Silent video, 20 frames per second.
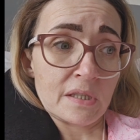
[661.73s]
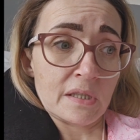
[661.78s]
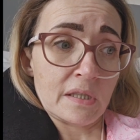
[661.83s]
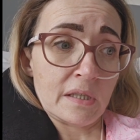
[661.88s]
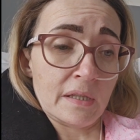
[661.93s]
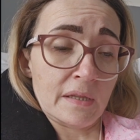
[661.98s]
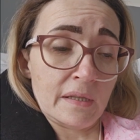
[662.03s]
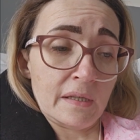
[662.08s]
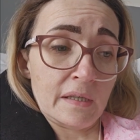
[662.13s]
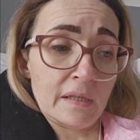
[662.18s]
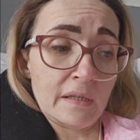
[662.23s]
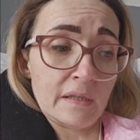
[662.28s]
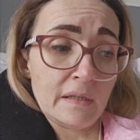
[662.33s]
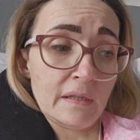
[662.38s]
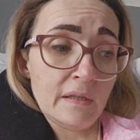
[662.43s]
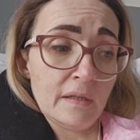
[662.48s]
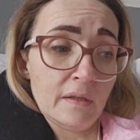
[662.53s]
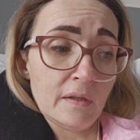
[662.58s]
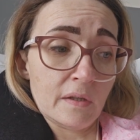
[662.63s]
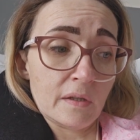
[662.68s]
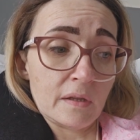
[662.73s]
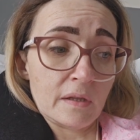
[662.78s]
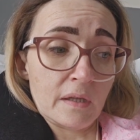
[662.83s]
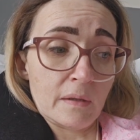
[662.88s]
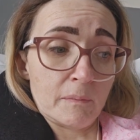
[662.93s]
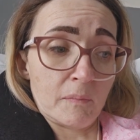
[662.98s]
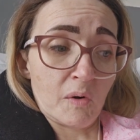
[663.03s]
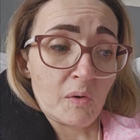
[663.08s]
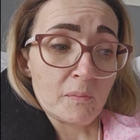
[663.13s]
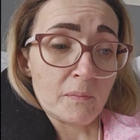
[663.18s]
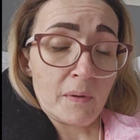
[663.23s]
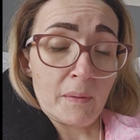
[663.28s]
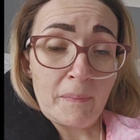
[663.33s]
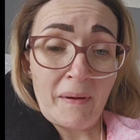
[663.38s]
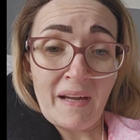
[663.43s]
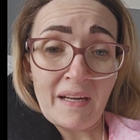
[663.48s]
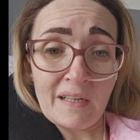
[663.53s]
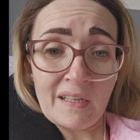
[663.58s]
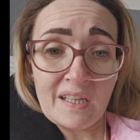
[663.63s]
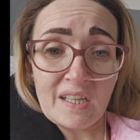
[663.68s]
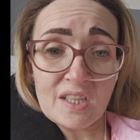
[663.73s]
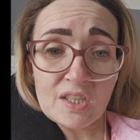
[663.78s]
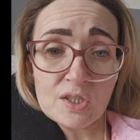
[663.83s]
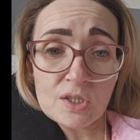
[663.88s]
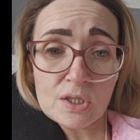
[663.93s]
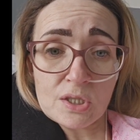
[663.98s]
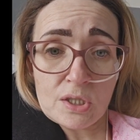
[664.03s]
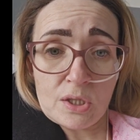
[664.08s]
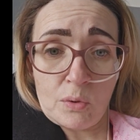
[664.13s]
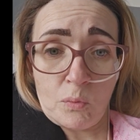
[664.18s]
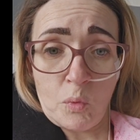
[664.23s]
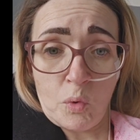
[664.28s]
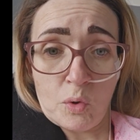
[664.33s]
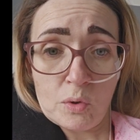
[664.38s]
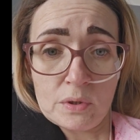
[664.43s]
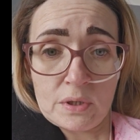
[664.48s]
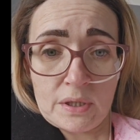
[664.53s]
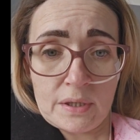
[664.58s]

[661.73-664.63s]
and then they brought me back to the ward.